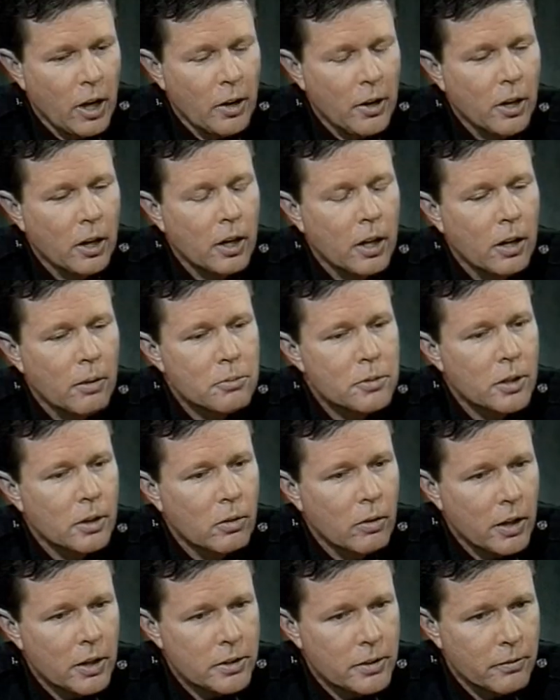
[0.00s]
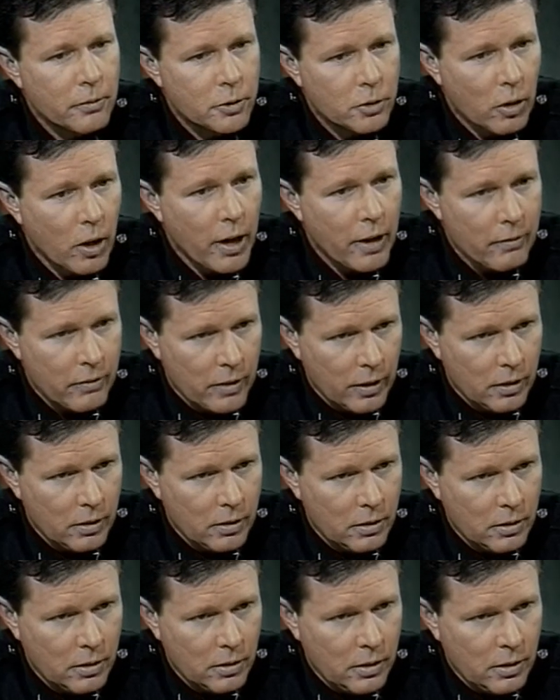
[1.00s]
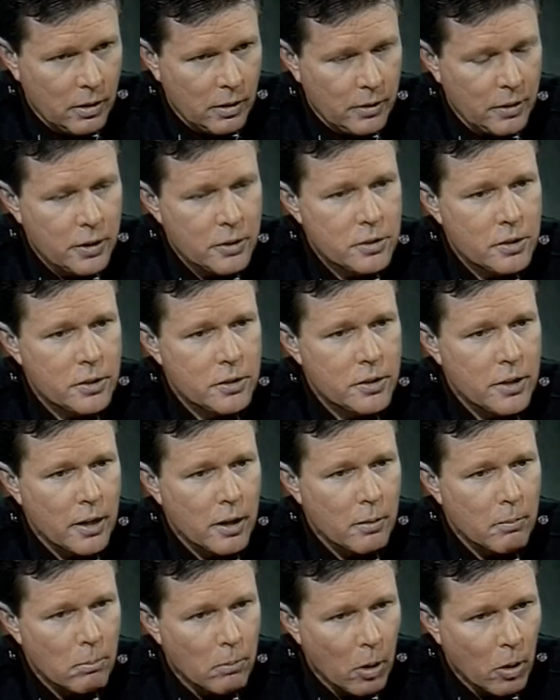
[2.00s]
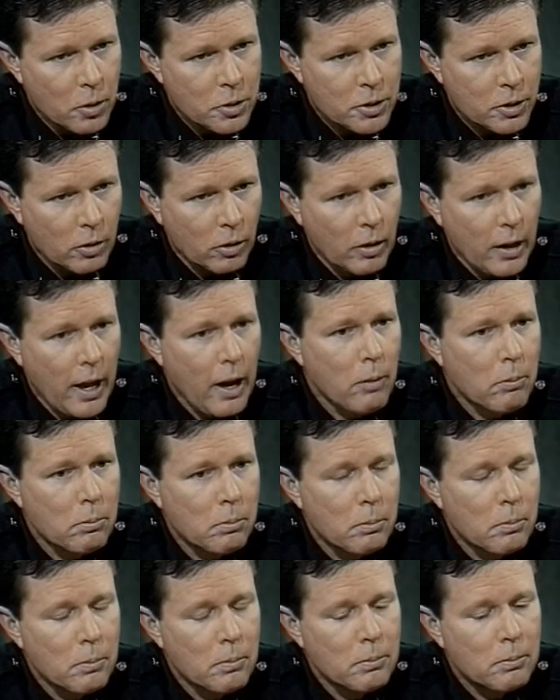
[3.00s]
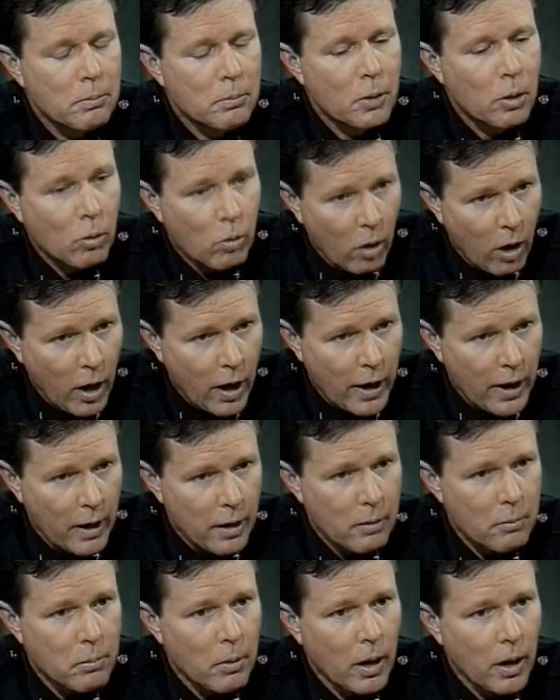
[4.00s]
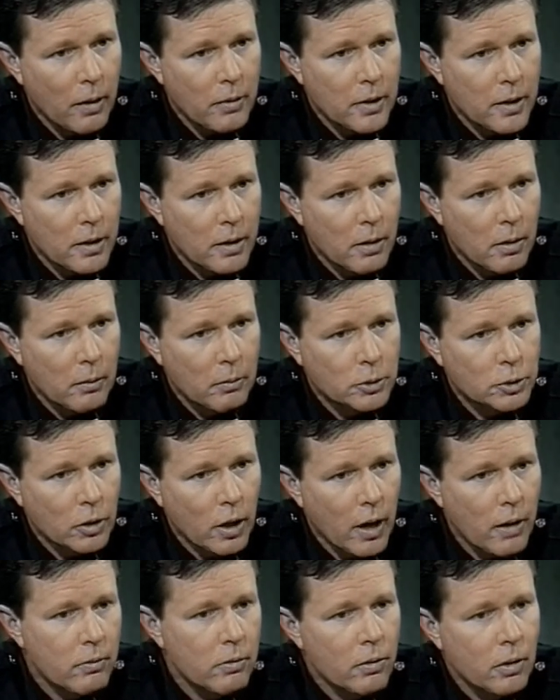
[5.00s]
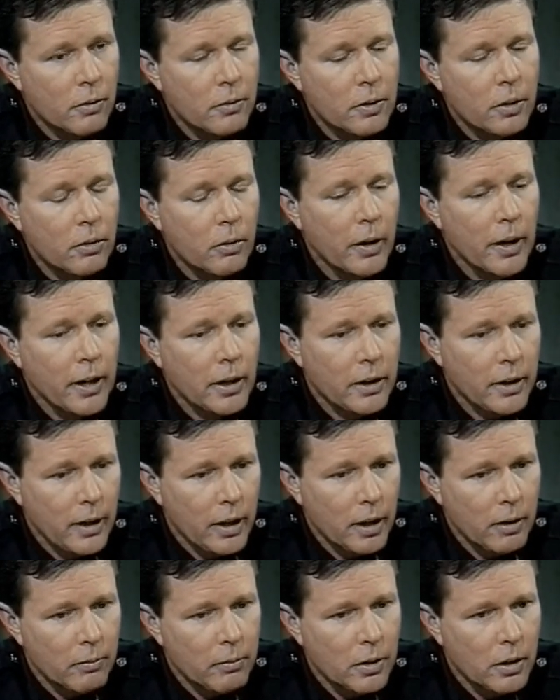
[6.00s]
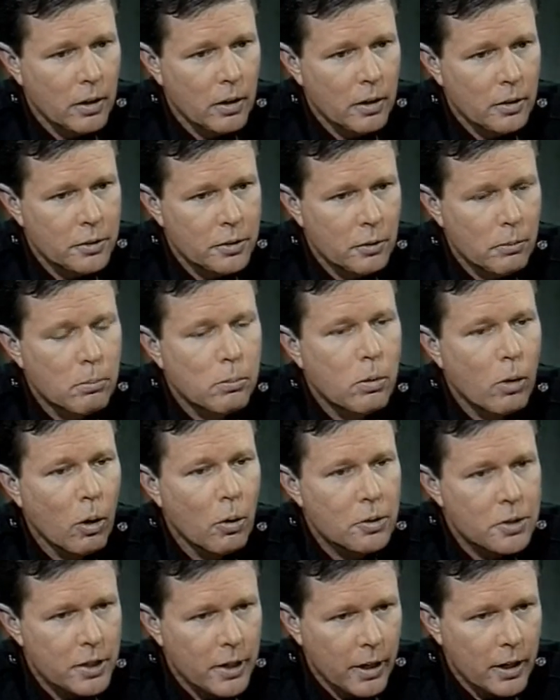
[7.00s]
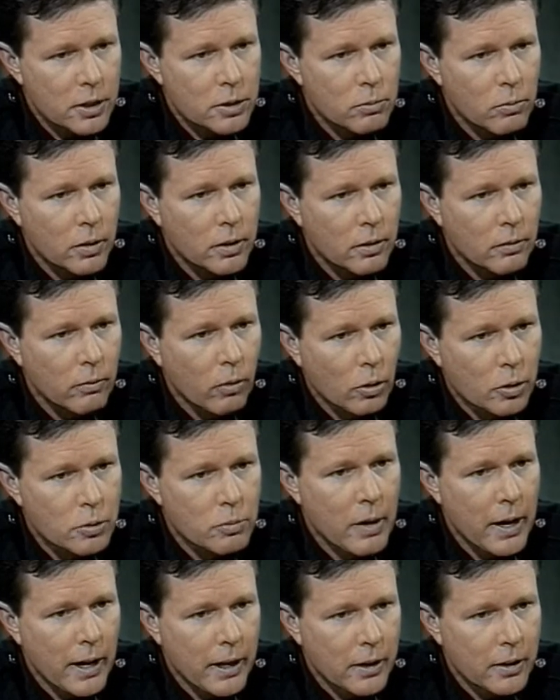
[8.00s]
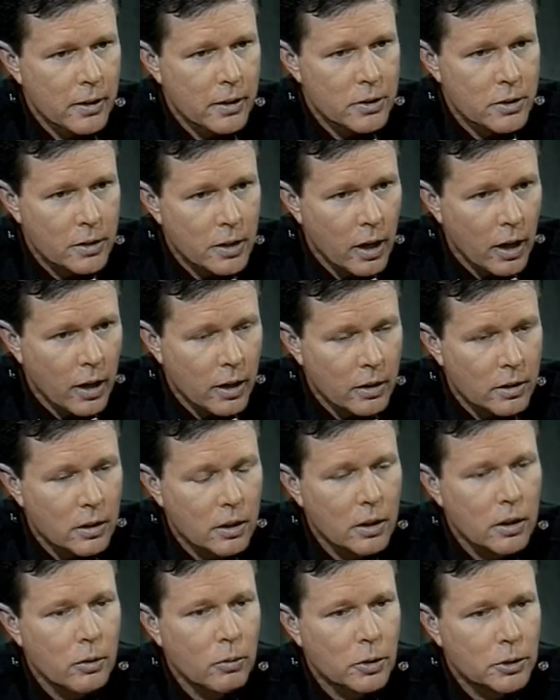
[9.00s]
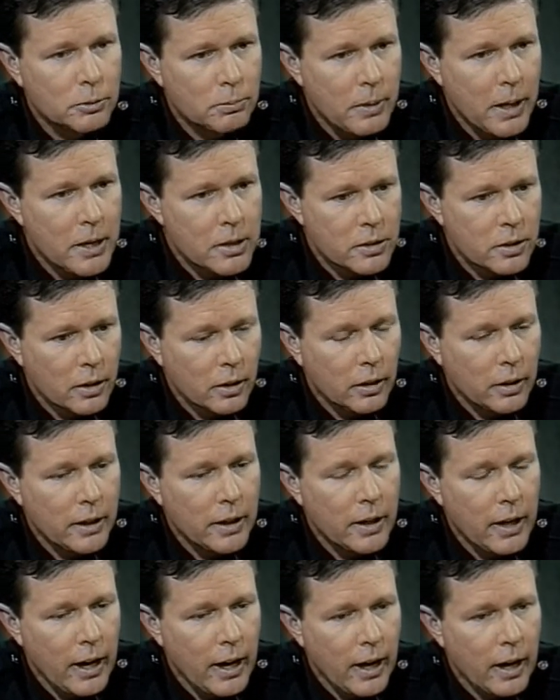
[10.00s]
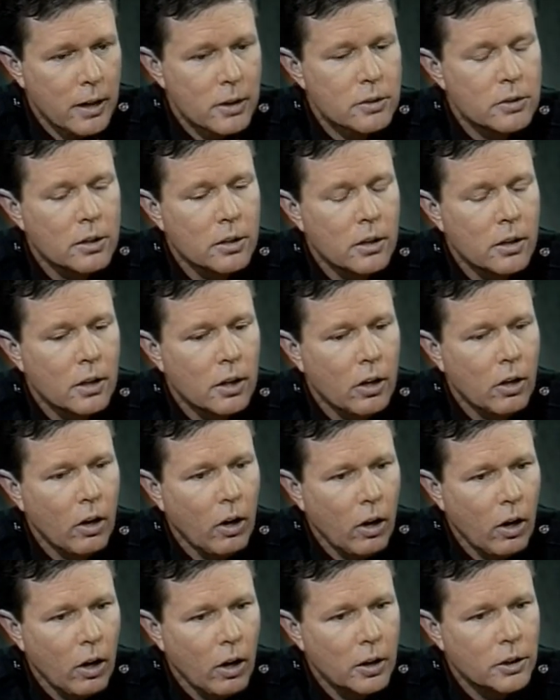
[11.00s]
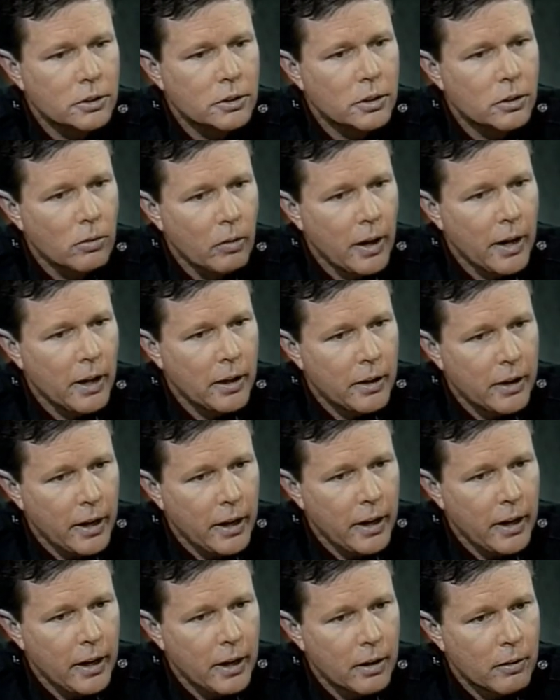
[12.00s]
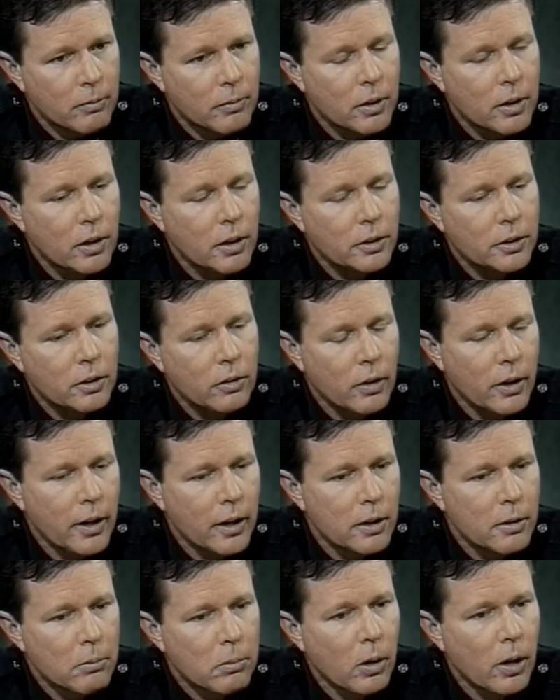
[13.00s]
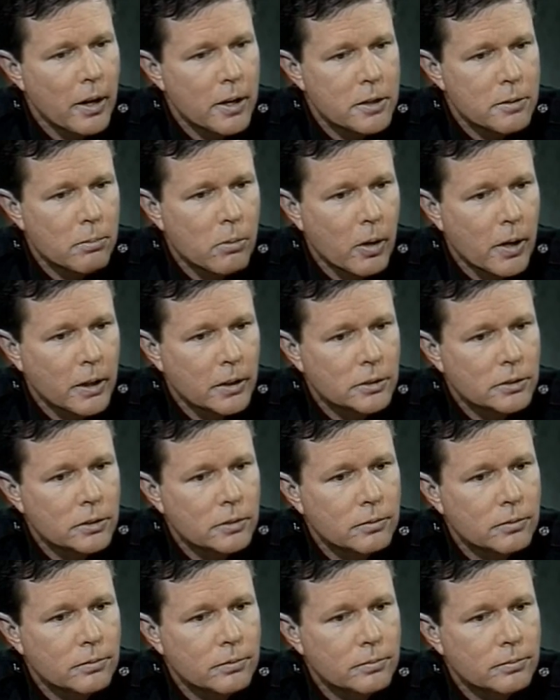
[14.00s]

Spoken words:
Now here comes aggressive driving. This is an emotional outcrying by the driver of the Grand Am to protest what the Volkswagen has done, which basically has caused the Grand Am to go ahead and apply its brakes.